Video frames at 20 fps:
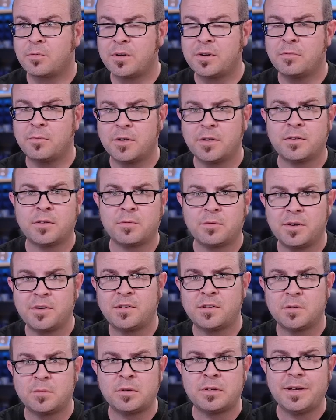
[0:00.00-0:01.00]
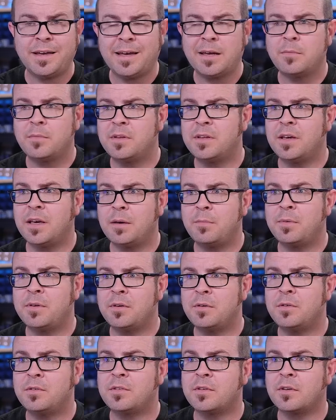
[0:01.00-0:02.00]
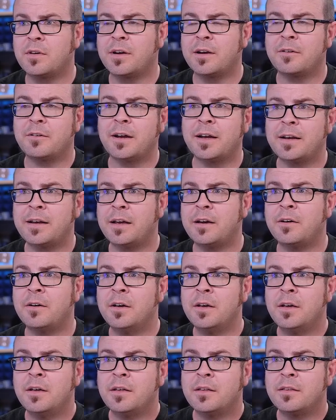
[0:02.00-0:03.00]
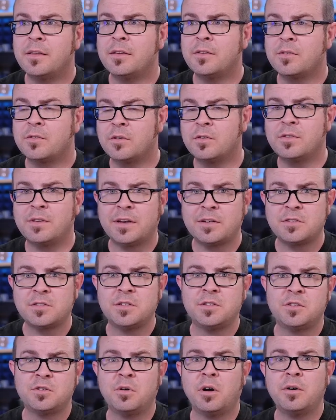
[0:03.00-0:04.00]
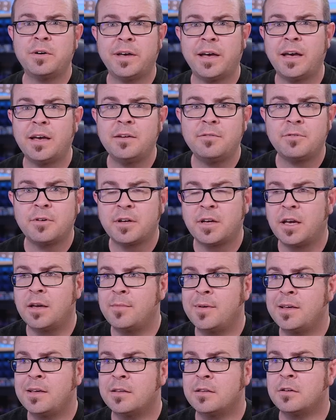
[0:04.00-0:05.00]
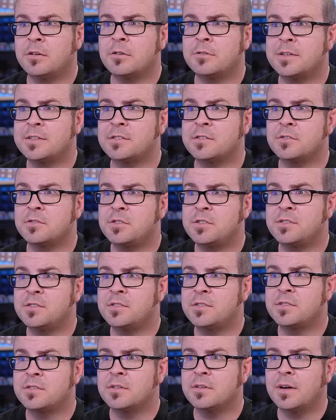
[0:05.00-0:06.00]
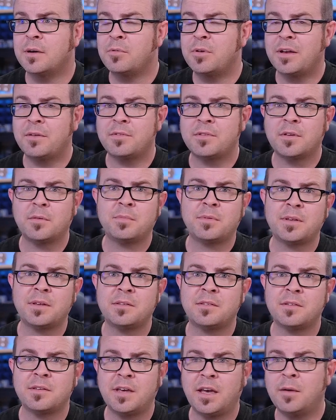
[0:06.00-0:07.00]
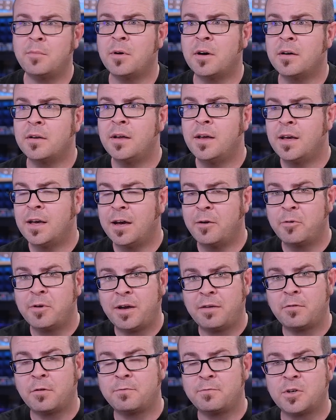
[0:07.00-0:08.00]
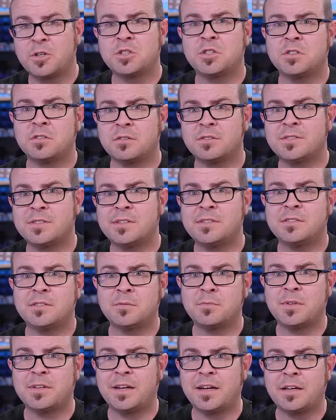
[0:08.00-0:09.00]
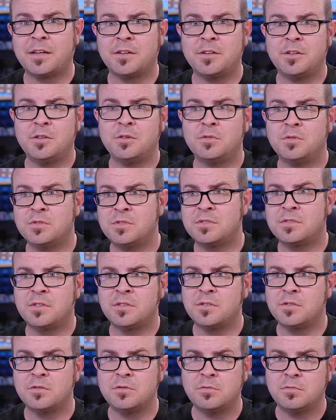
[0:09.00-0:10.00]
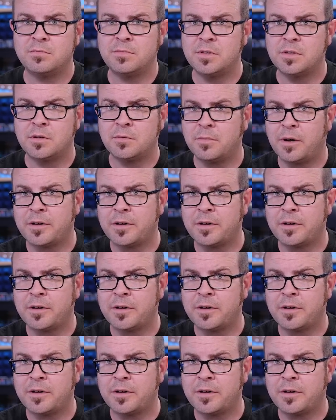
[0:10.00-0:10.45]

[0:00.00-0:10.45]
one of the reasonable AMD APUs that are out right now, those actually do okay for gaming at lower resolutions, so I would have something to game on. I would have a functional system that I could use to do, you know,